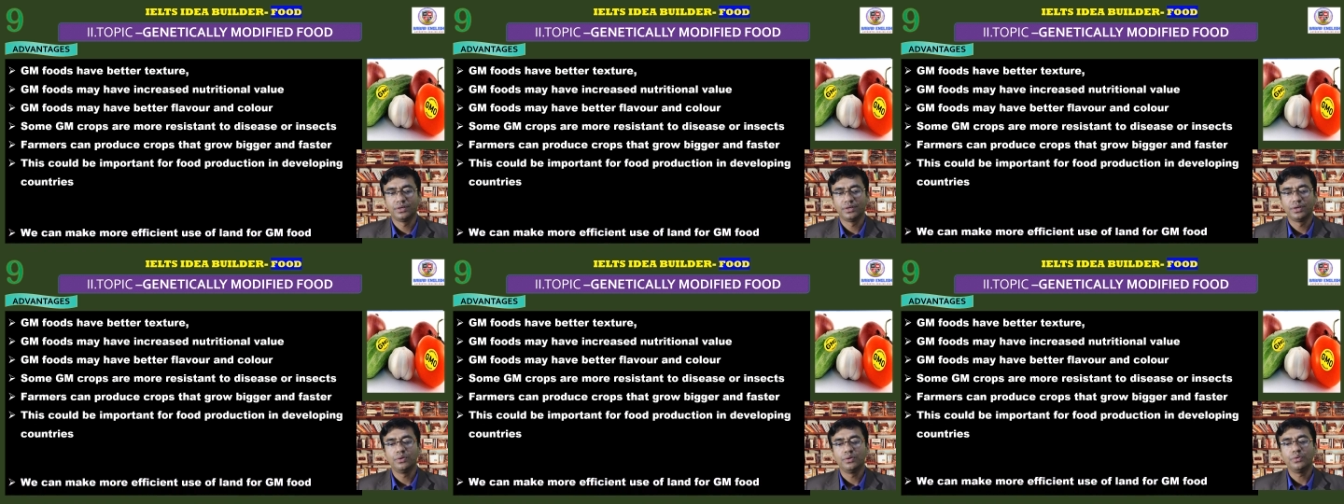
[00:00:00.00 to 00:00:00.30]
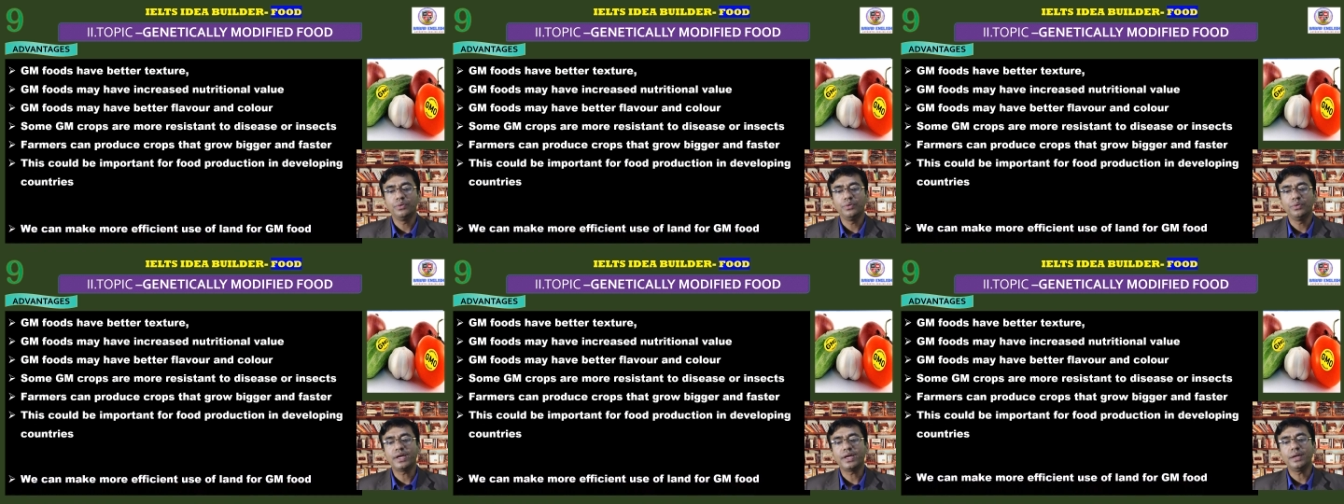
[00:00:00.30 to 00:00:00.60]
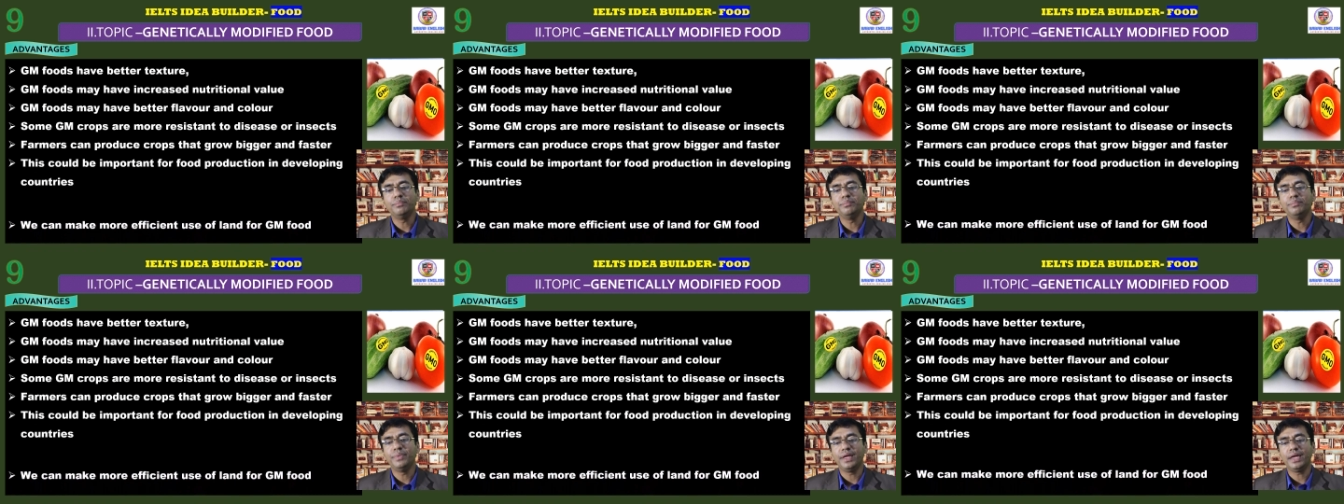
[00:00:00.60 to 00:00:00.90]
We can
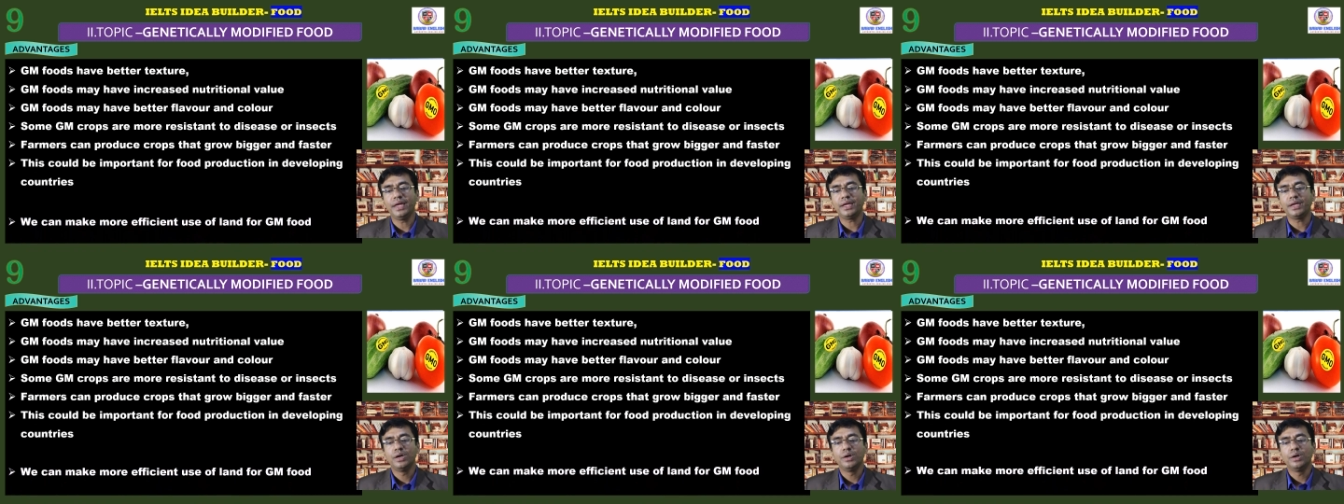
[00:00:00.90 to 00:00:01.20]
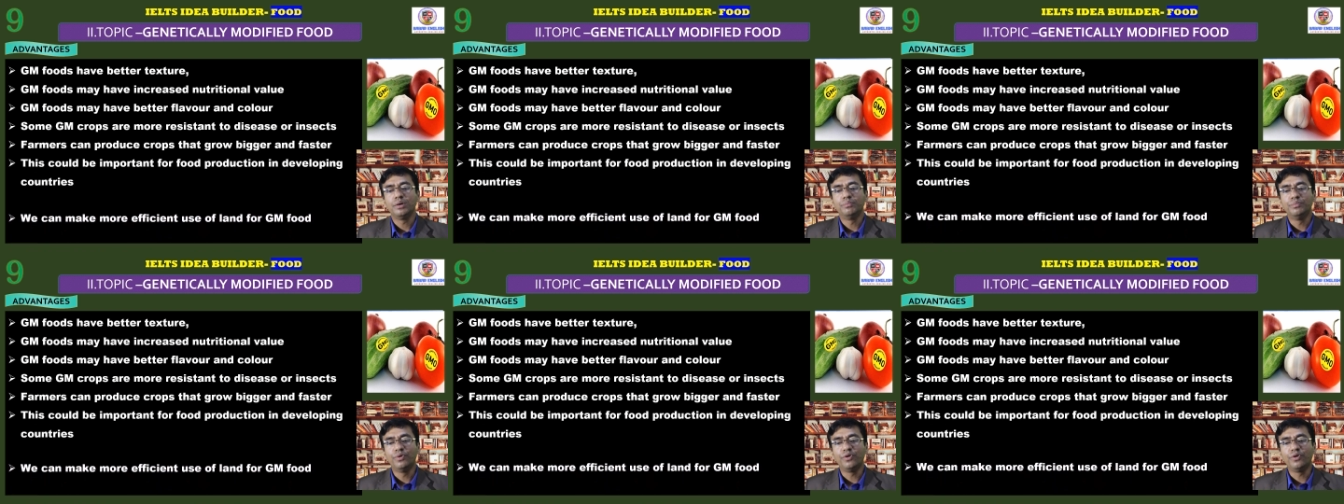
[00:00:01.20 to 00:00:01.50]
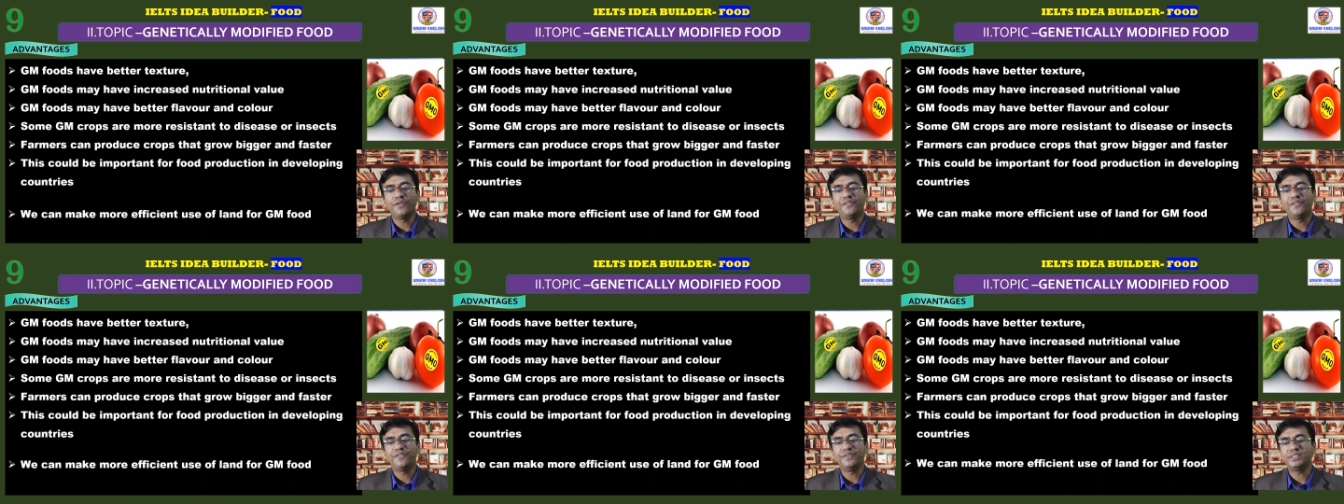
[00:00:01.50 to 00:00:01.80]
make more
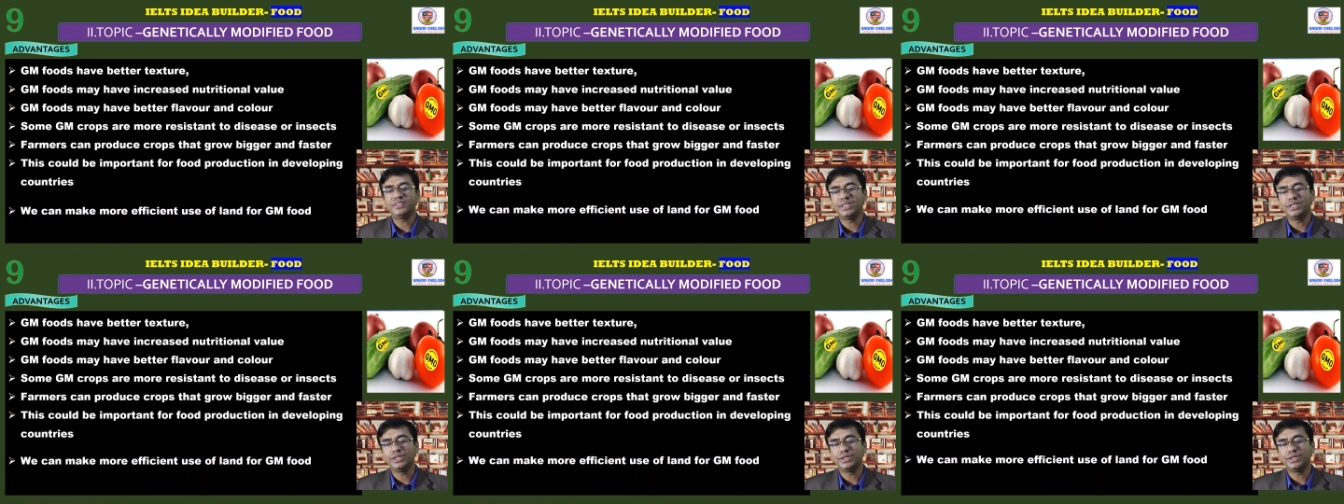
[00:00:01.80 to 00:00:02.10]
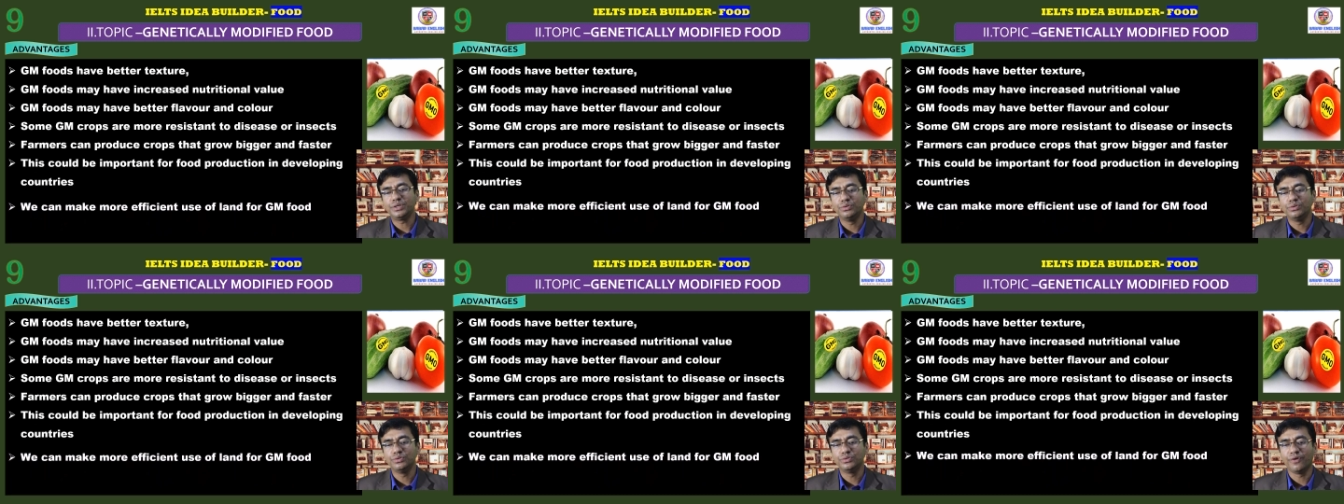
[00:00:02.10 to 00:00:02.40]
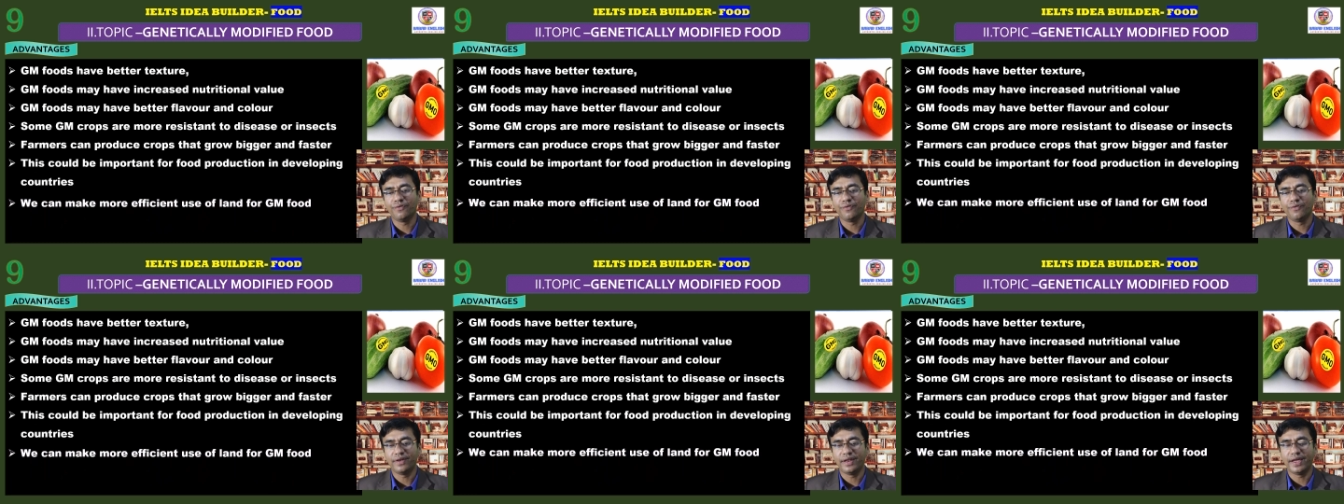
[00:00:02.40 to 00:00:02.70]
efficient use of
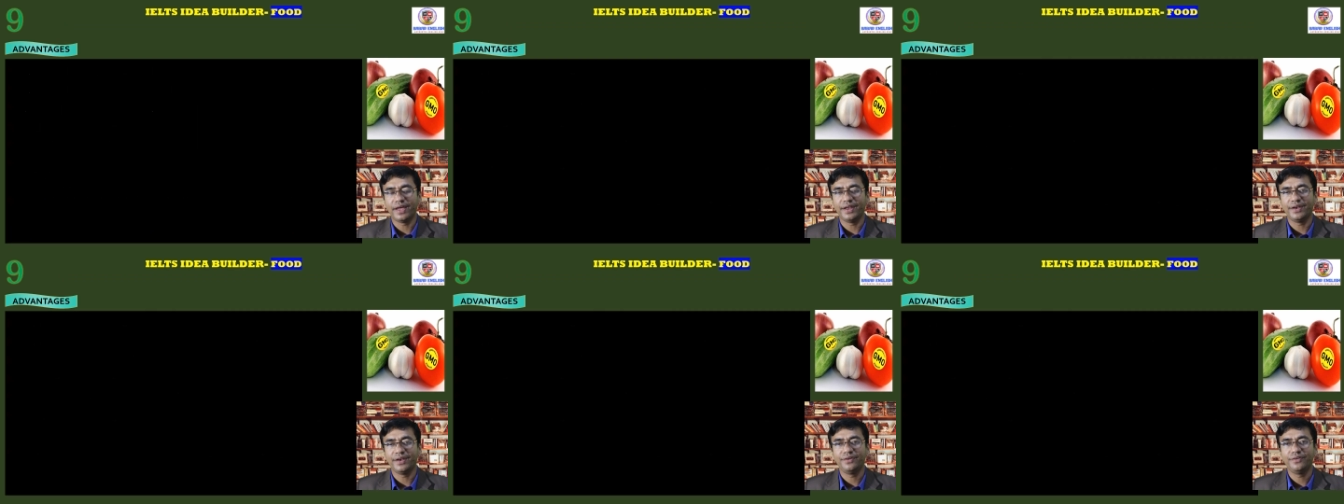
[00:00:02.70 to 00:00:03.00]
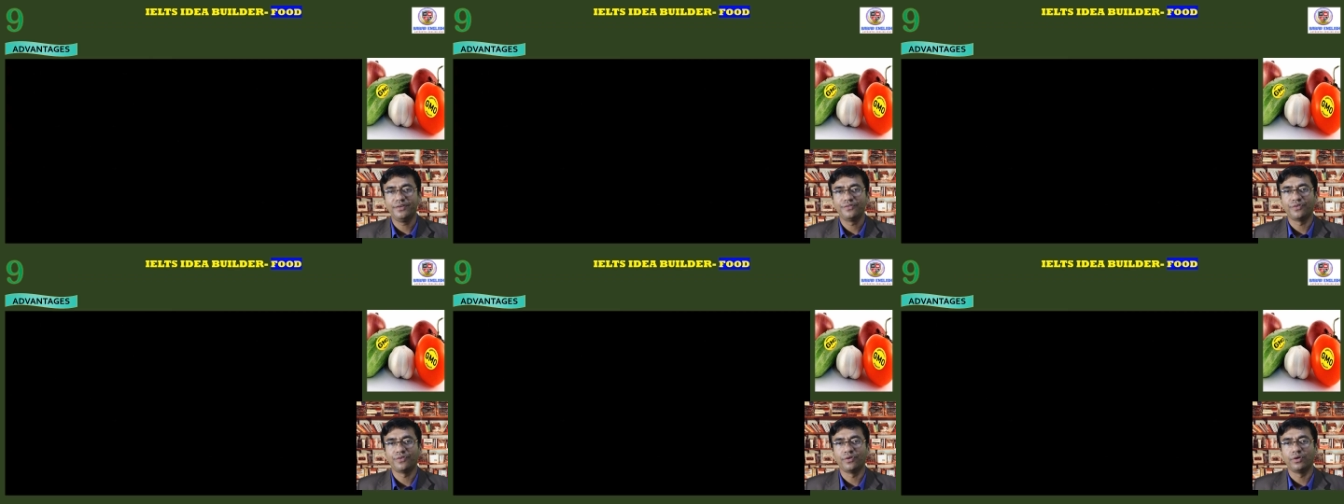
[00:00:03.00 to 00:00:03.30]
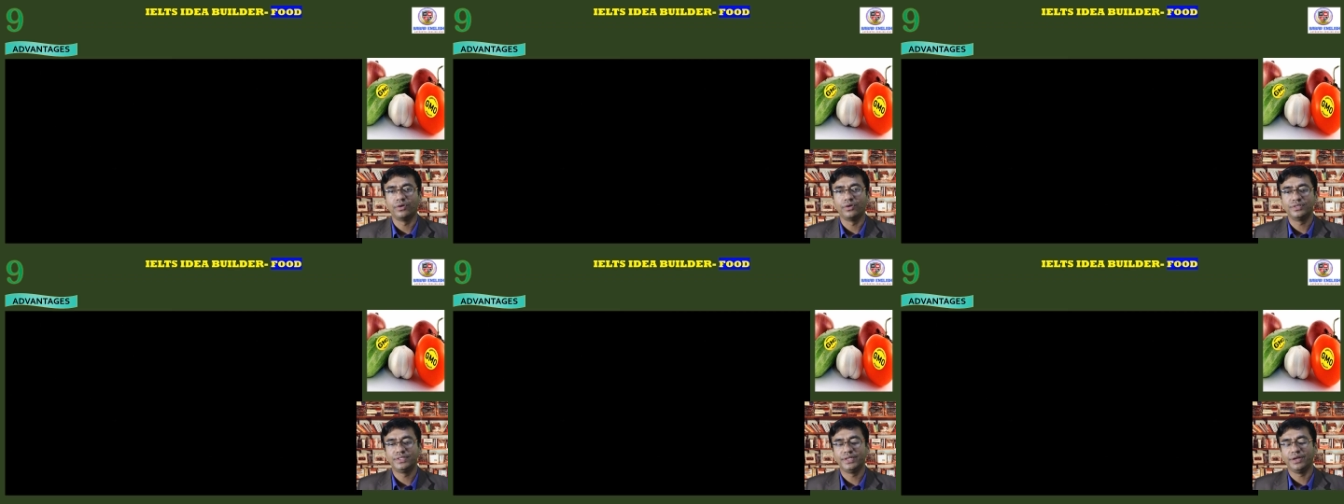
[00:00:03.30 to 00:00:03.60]
land for
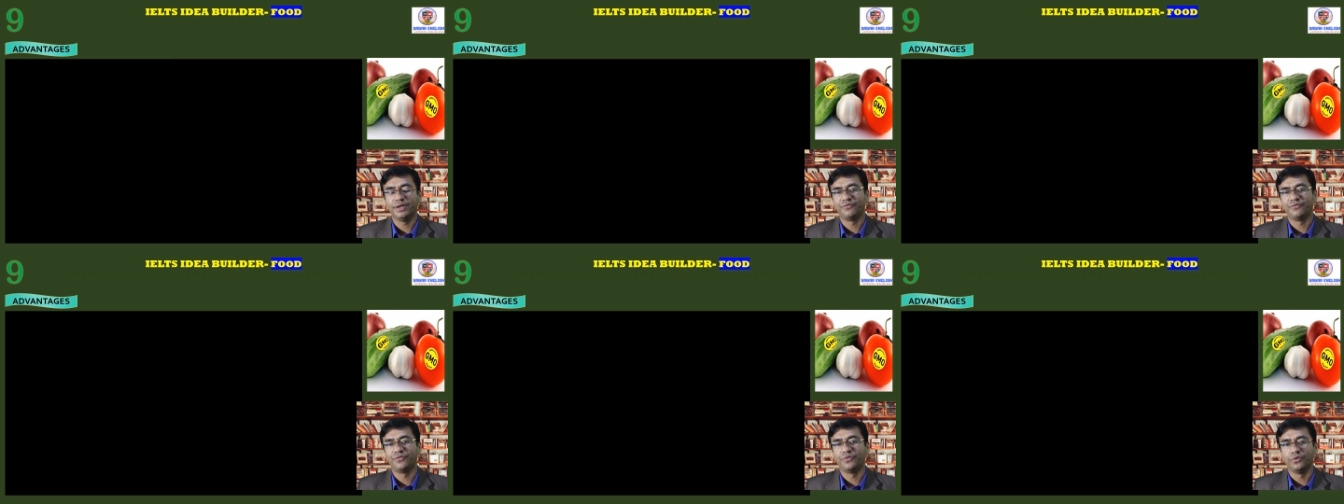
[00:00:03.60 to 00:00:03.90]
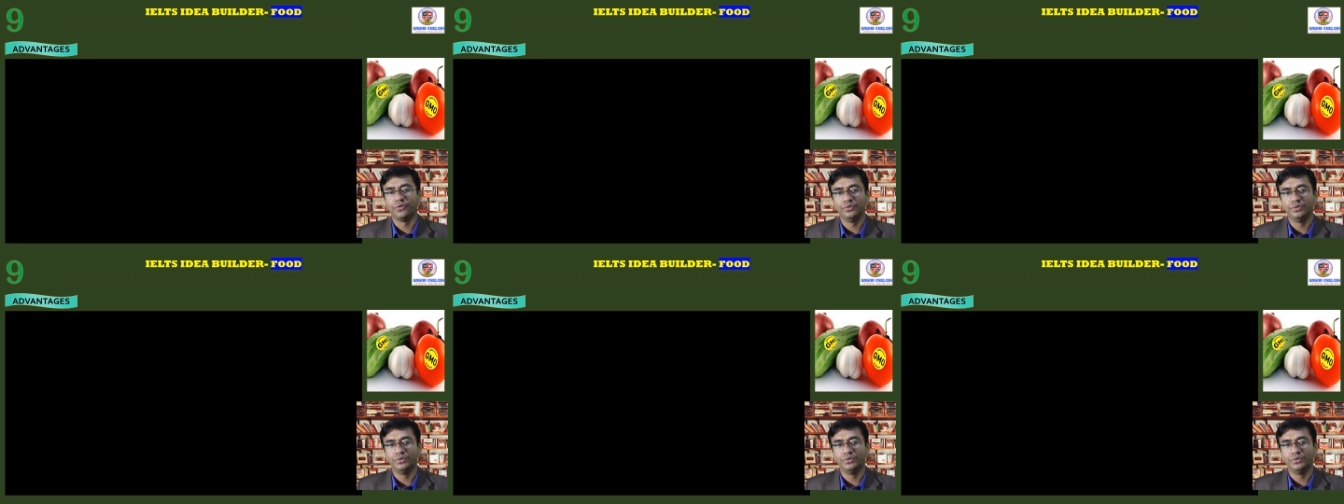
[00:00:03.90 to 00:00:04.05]
GM food.